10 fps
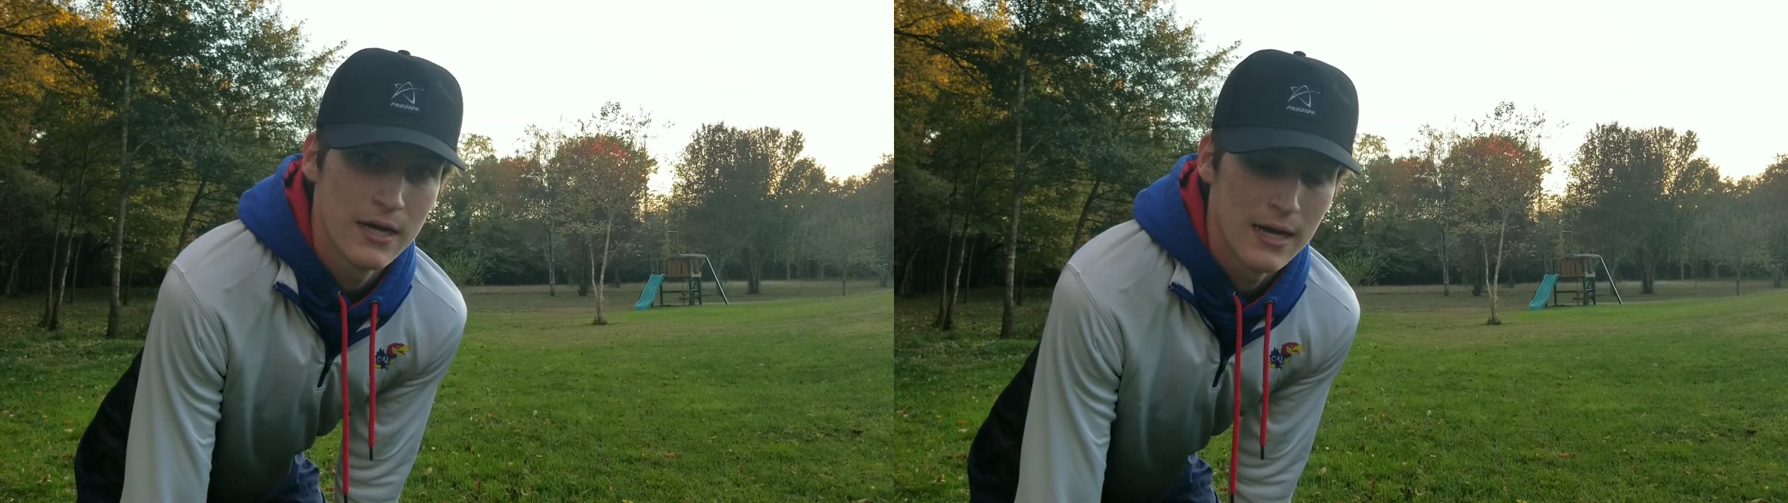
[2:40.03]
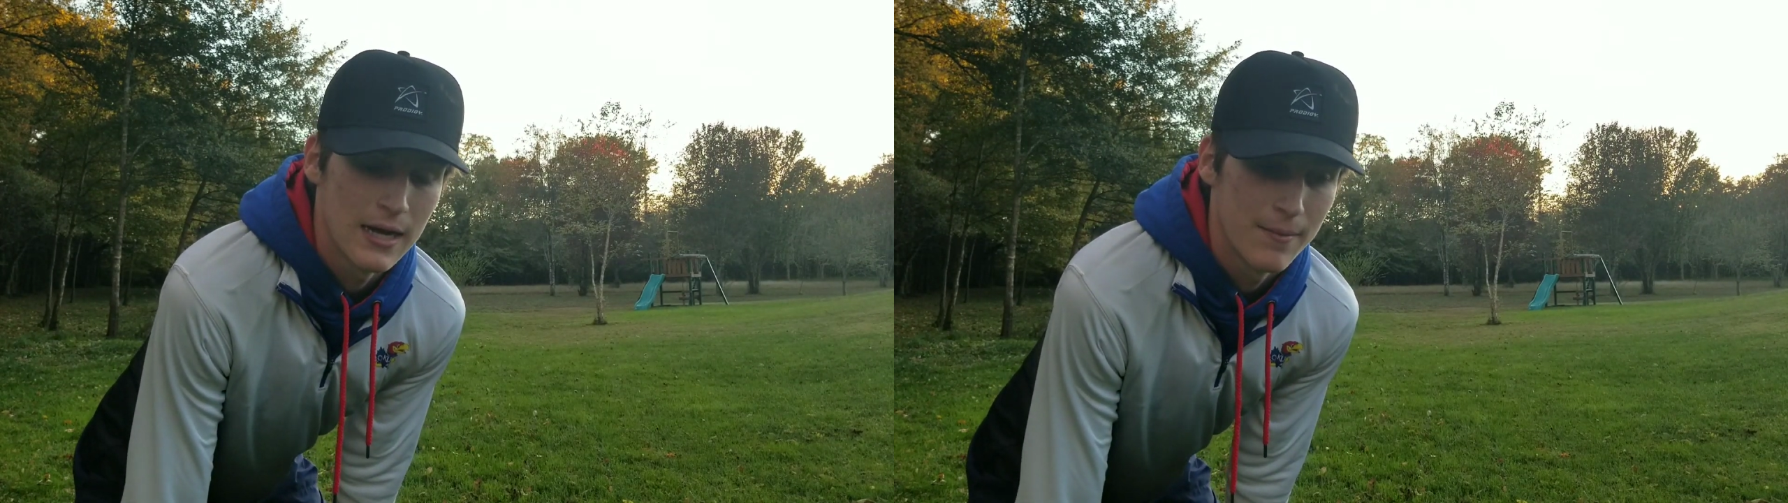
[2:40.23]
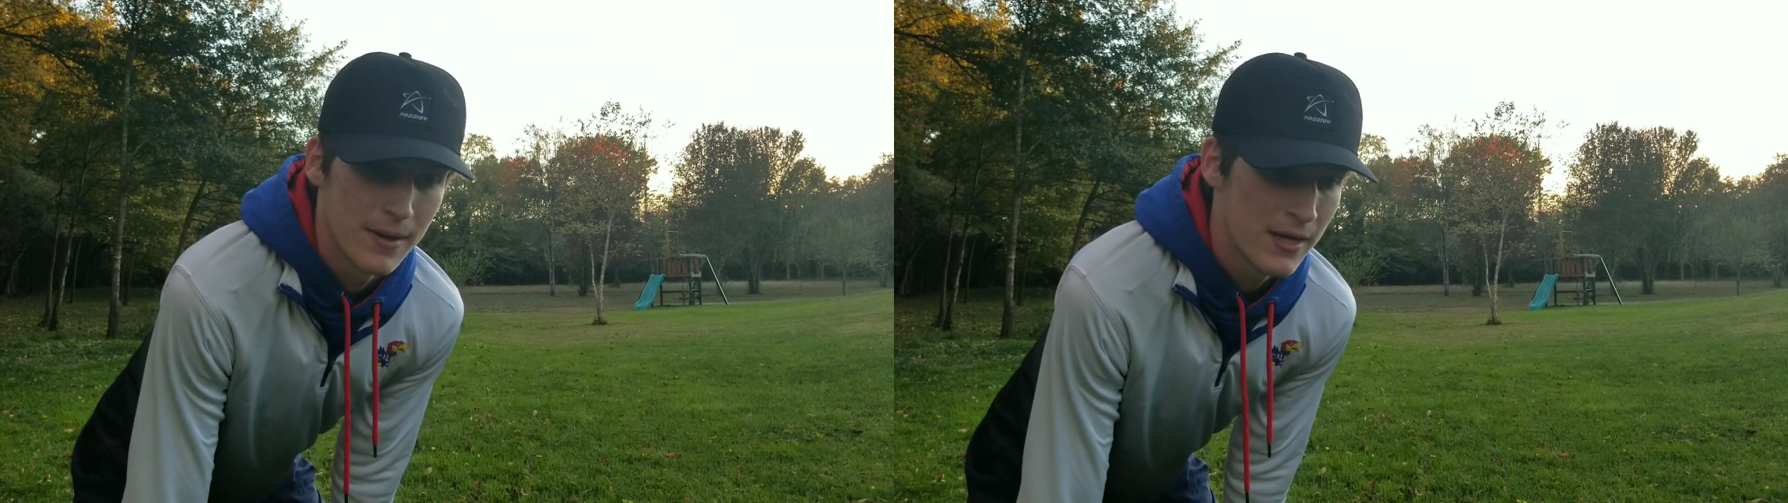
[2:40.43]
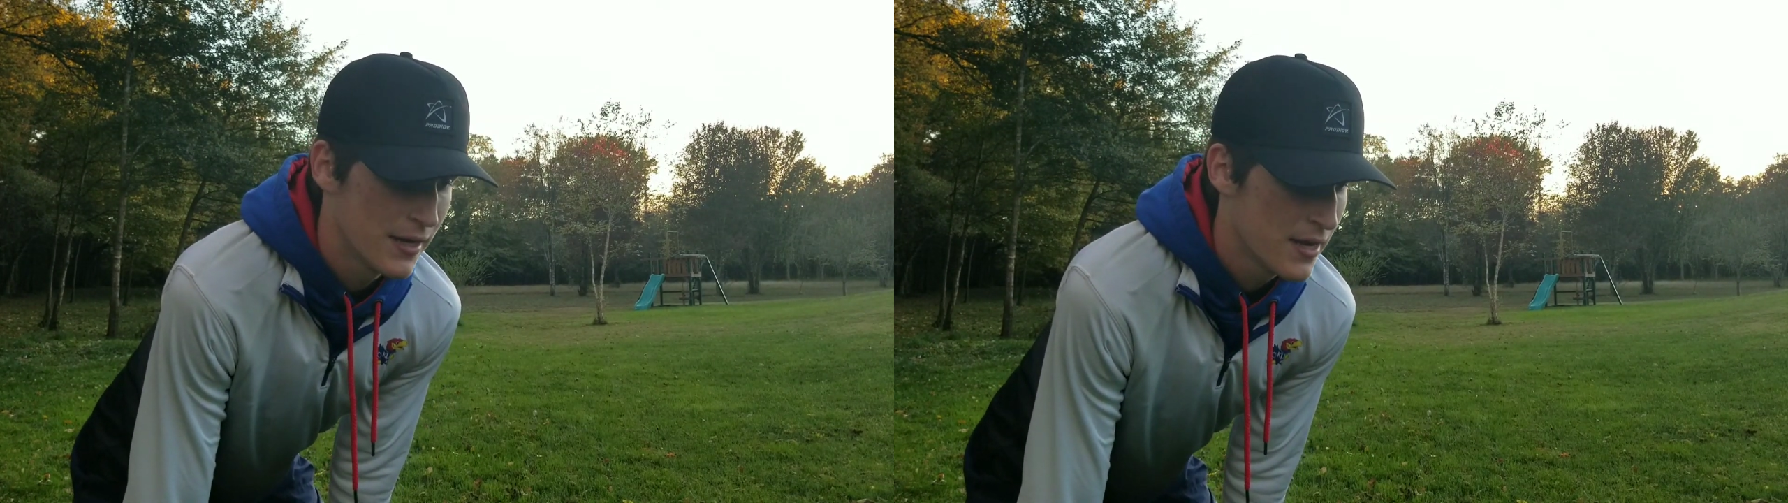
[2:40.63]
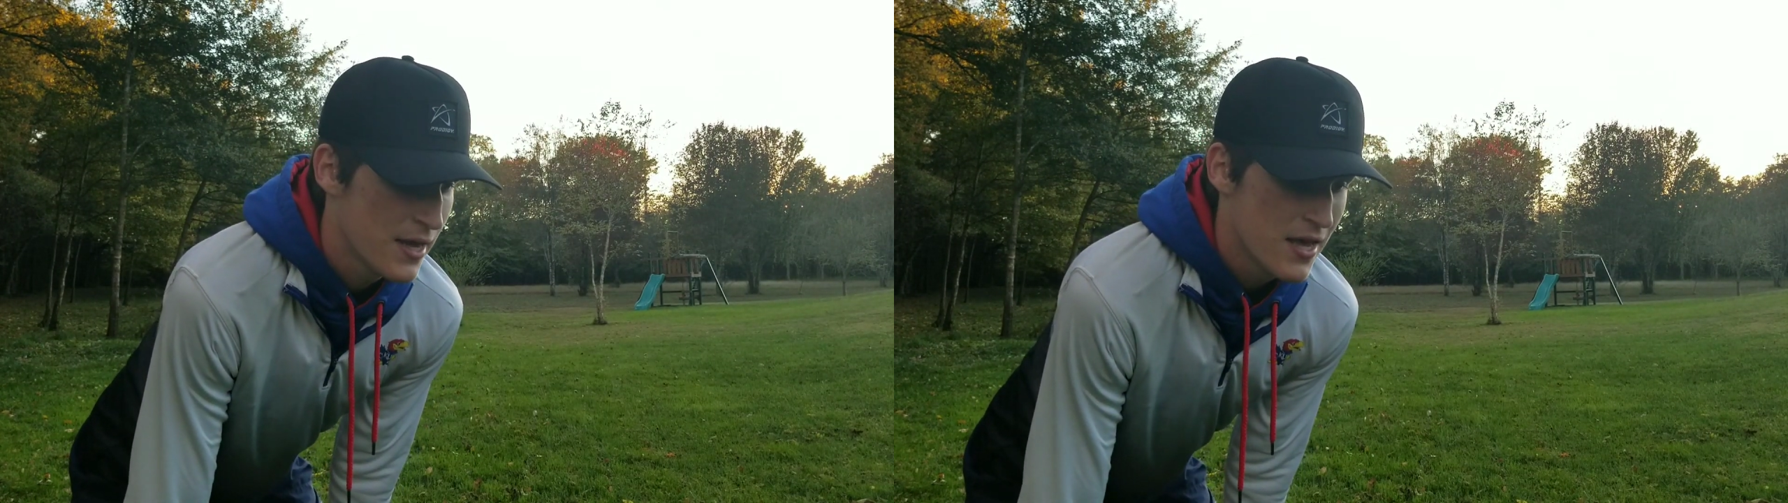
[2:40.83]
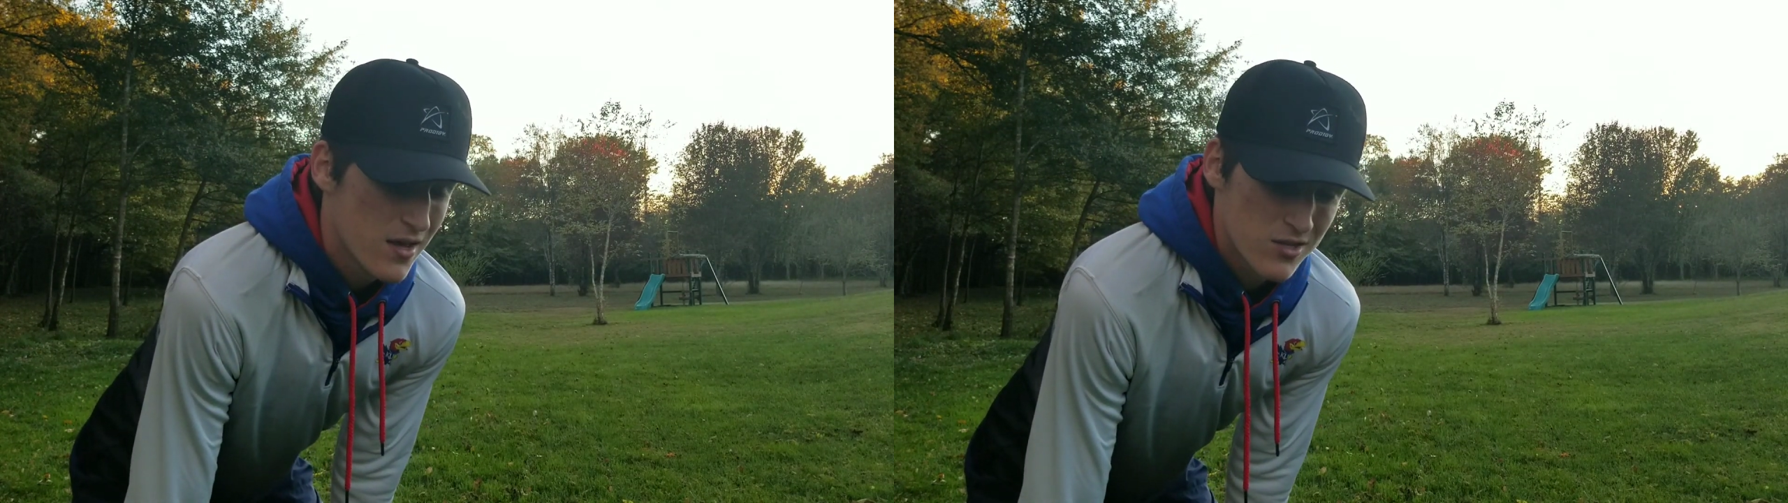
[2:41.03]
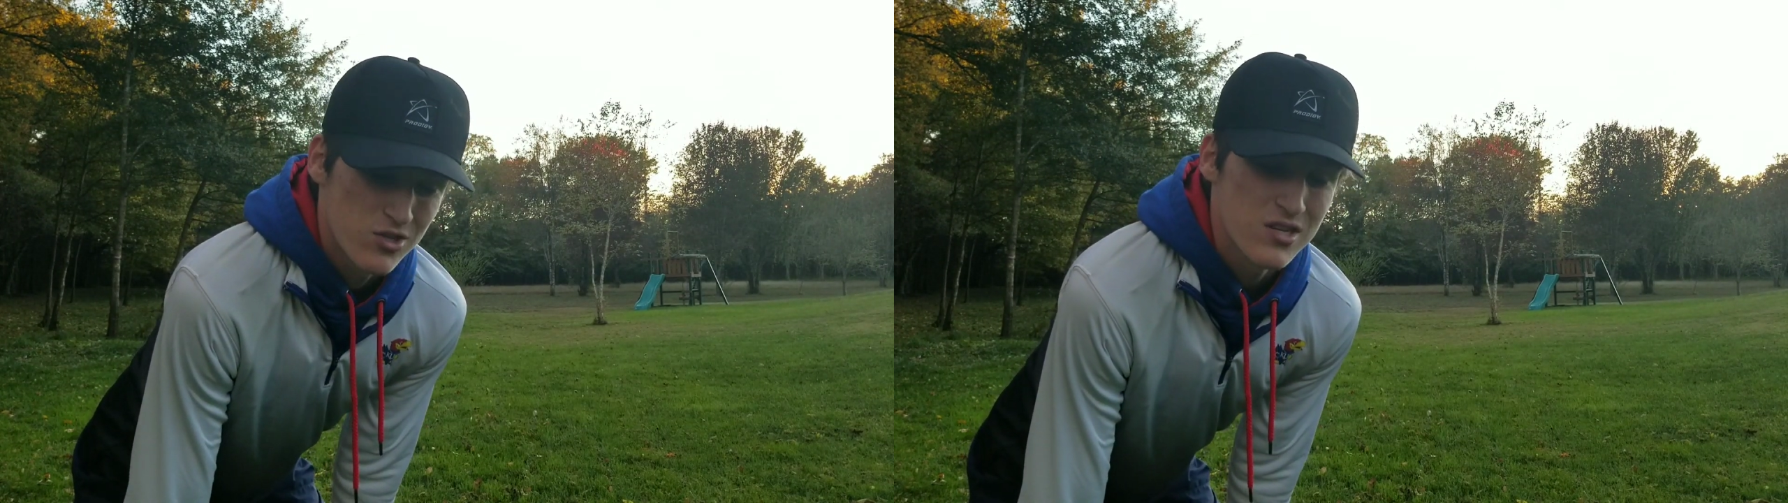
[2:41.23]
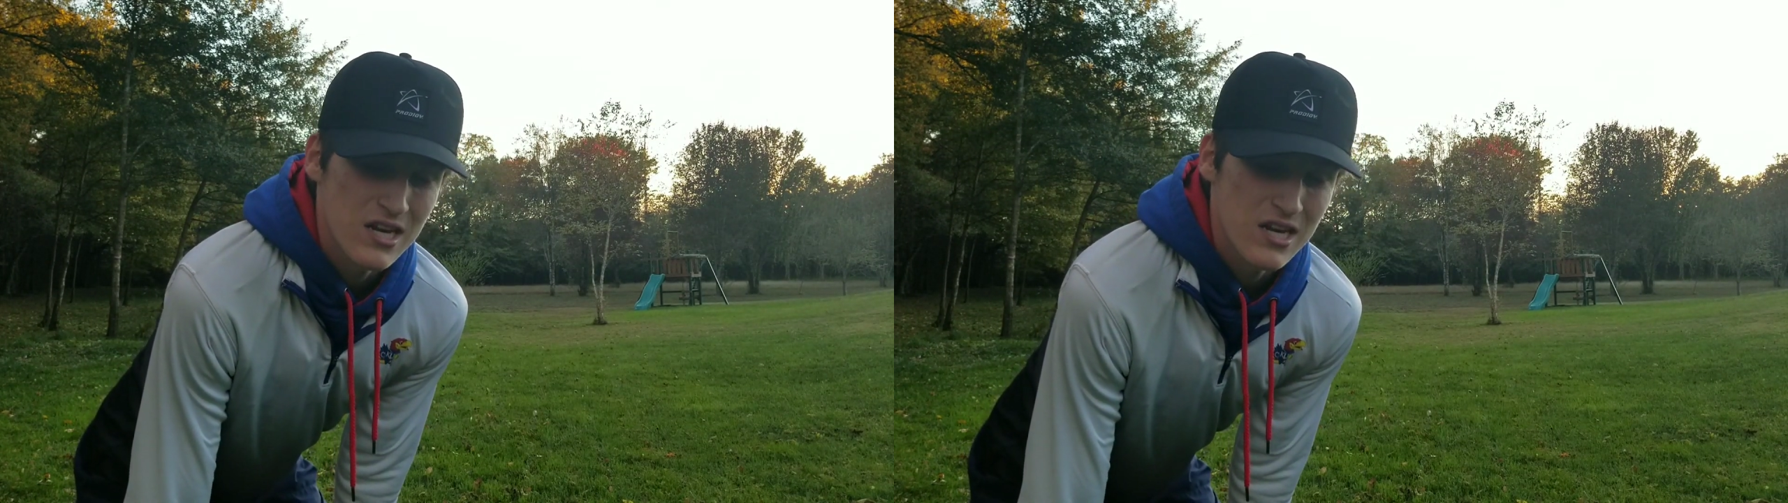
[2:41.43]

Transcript: Um, so this is